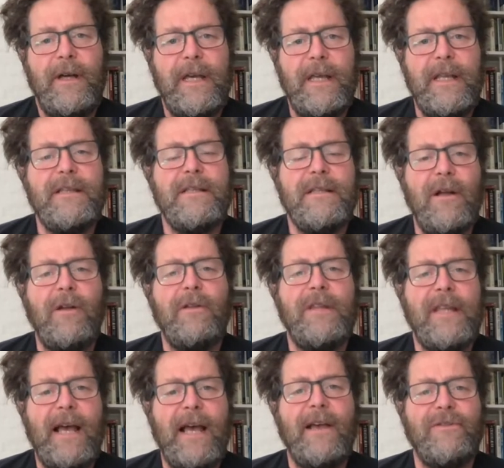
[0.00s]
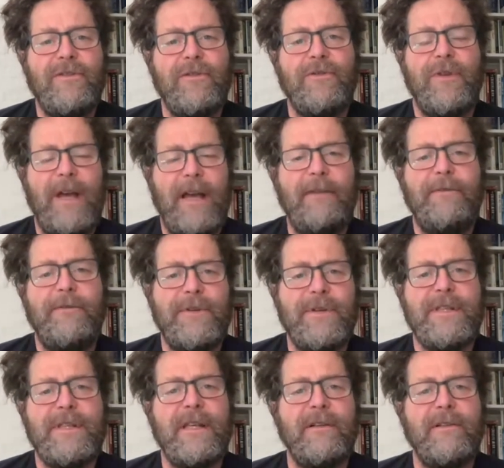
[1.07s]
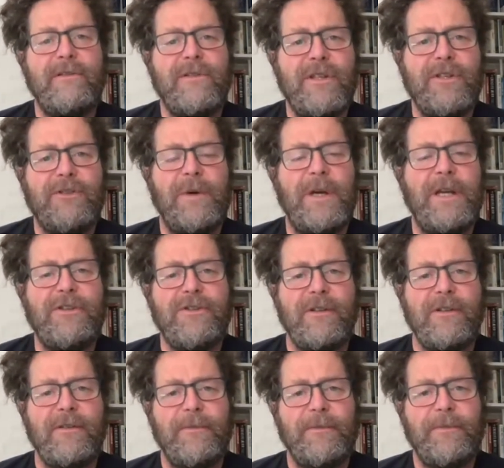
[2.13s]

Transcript: it is not the answer to every single situation